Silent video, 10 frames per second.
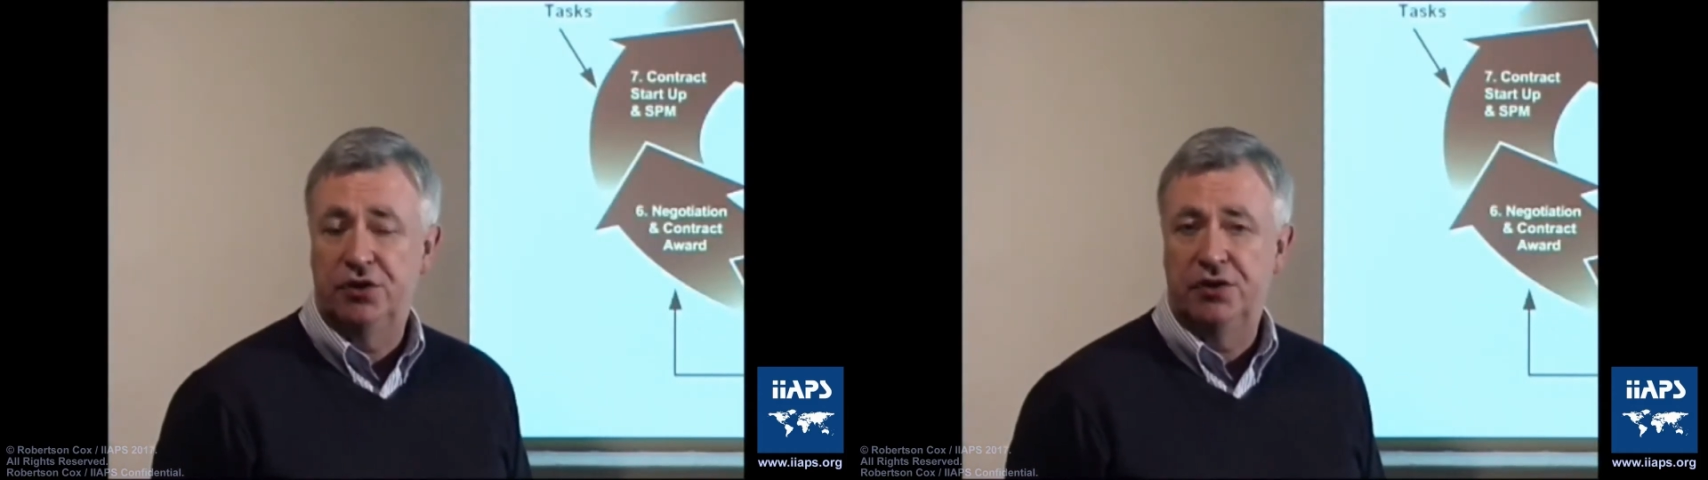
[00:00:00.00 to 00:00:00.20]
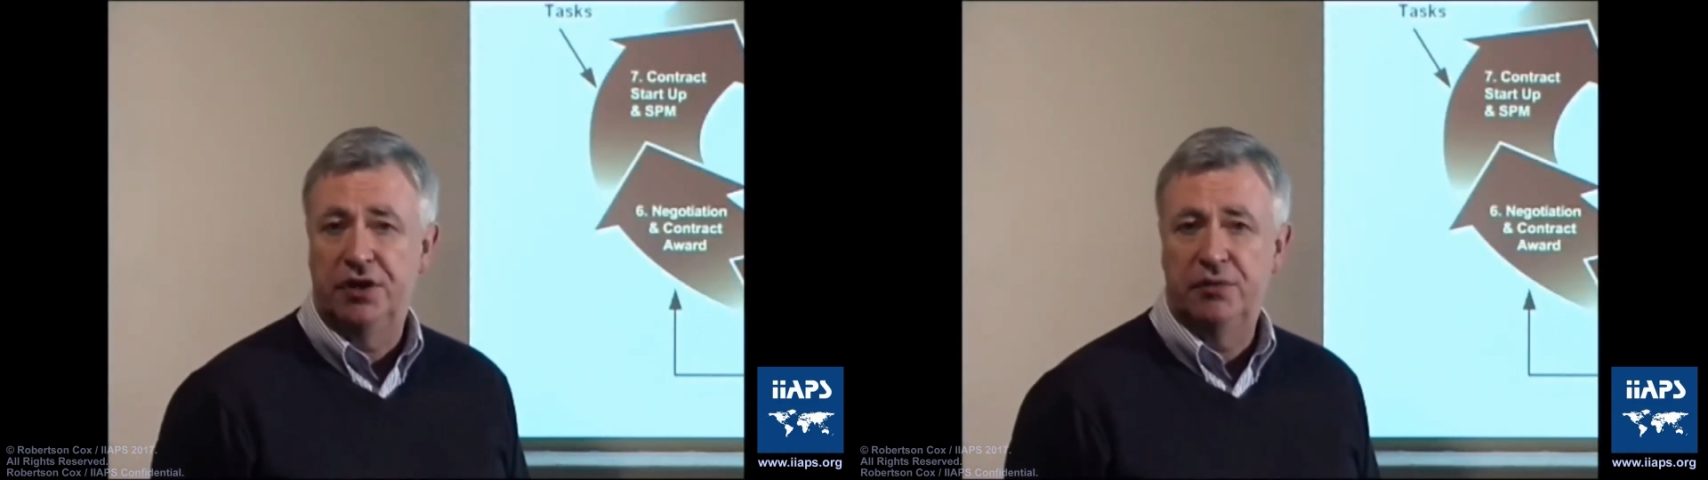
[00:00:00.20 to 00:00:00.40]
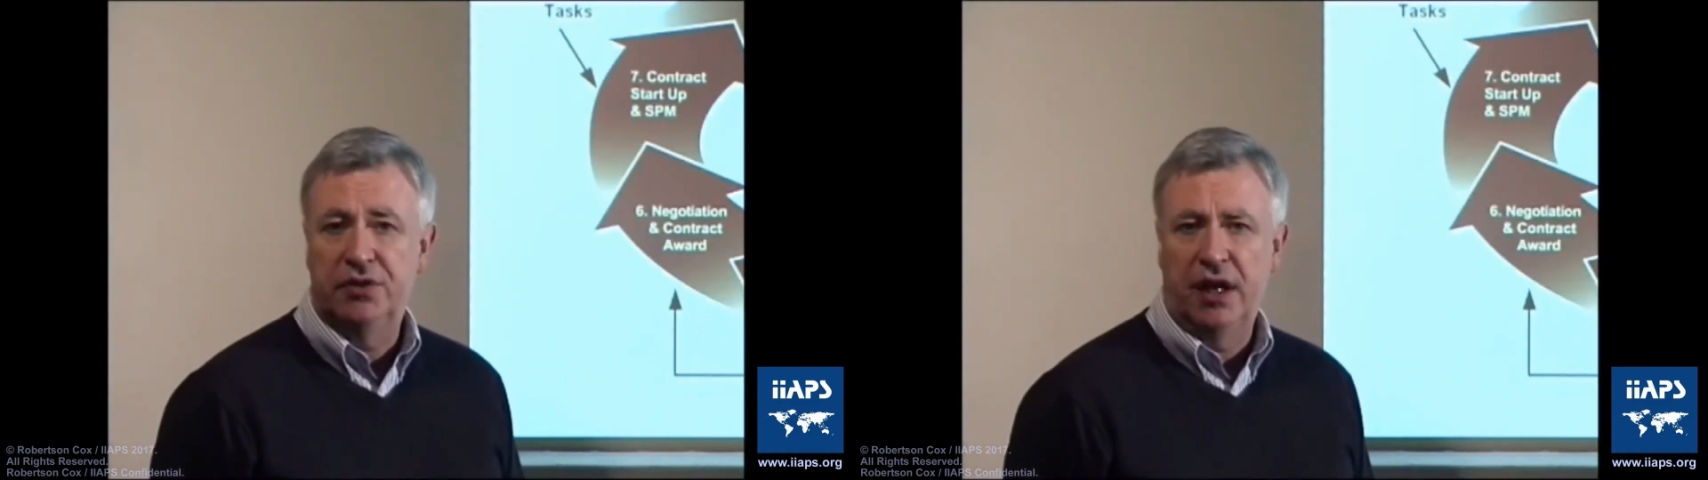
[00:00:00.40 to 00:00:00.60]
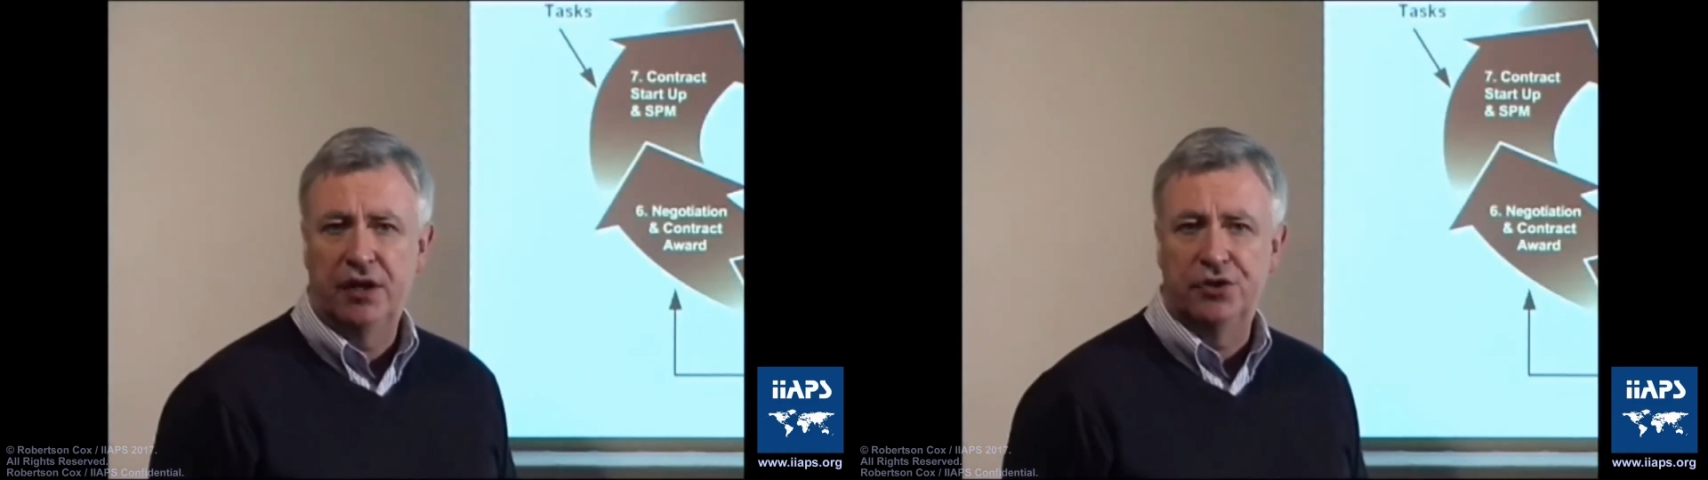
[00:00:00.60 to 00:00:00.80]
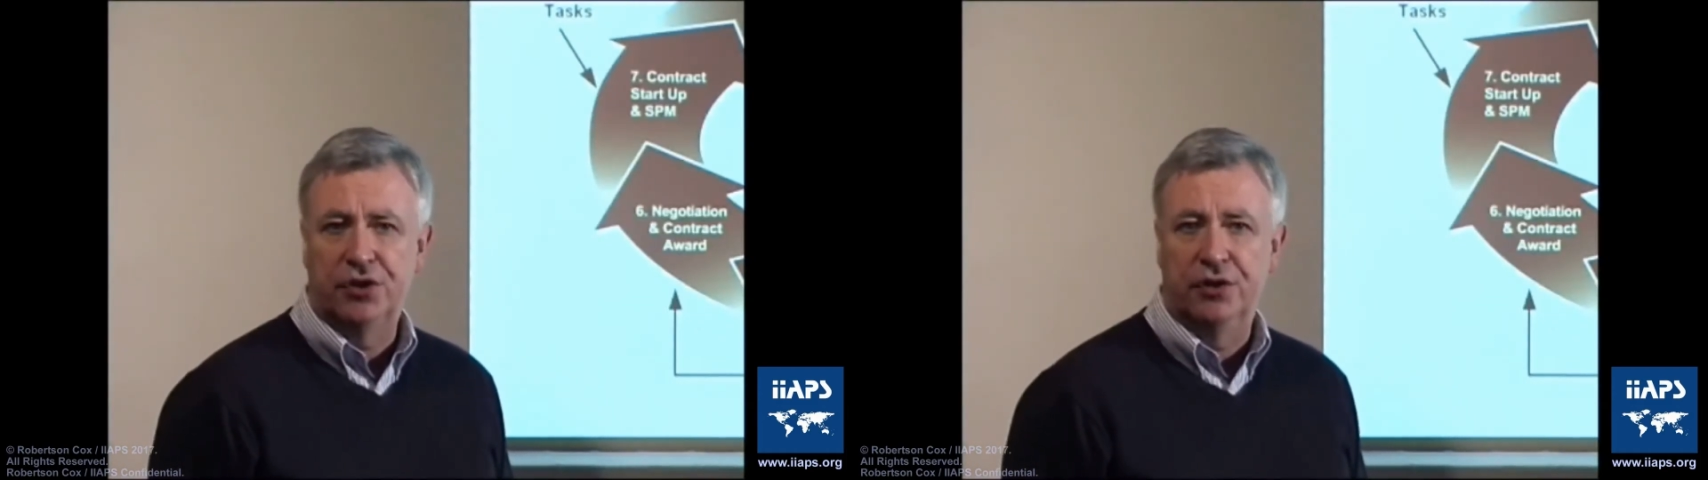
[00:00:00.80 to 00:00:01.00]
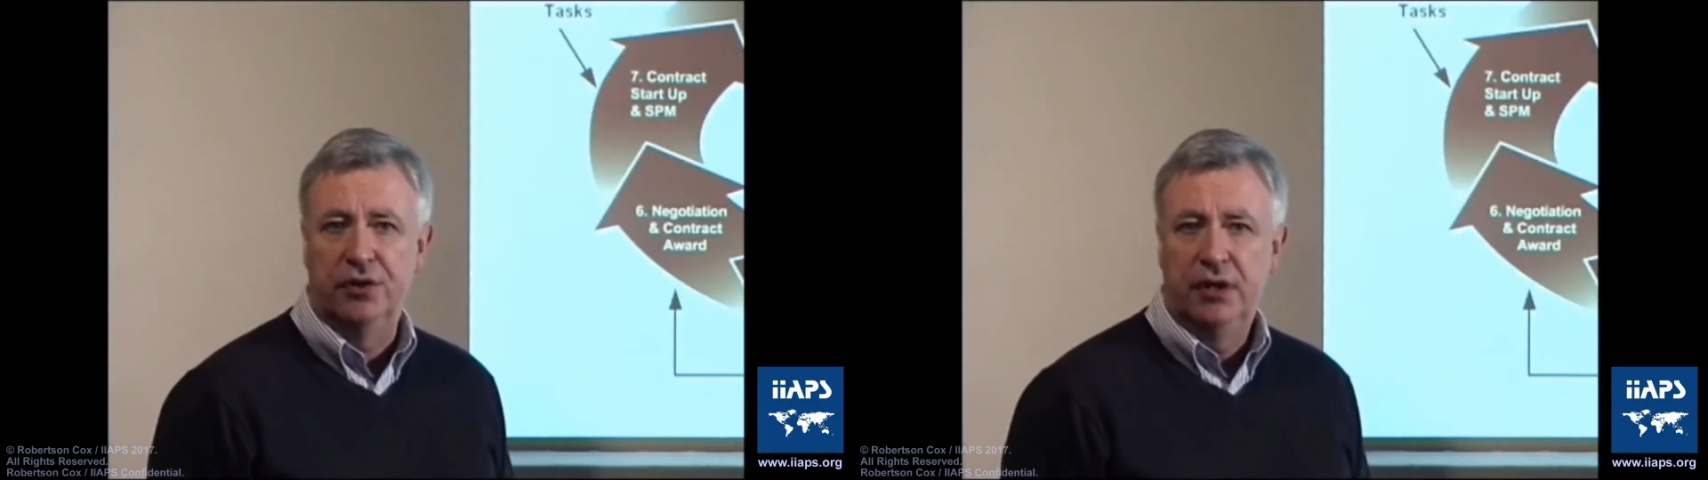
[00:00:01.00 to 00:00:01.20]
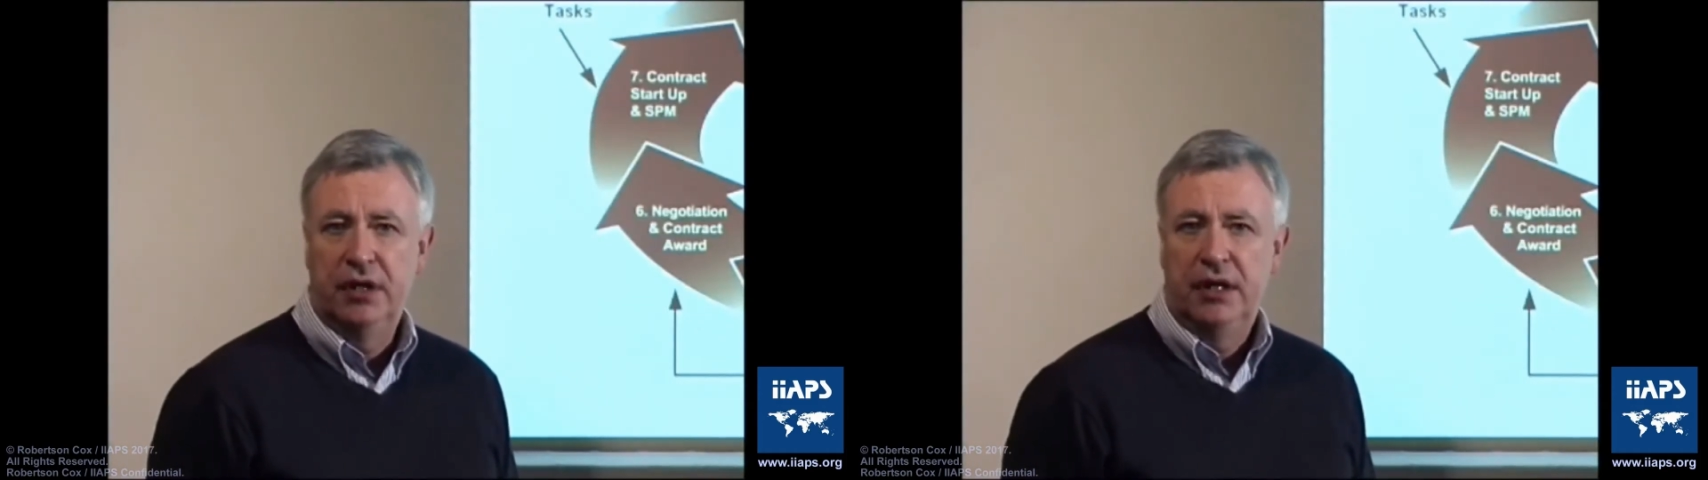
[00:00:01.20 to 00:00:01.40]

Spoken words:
and team selection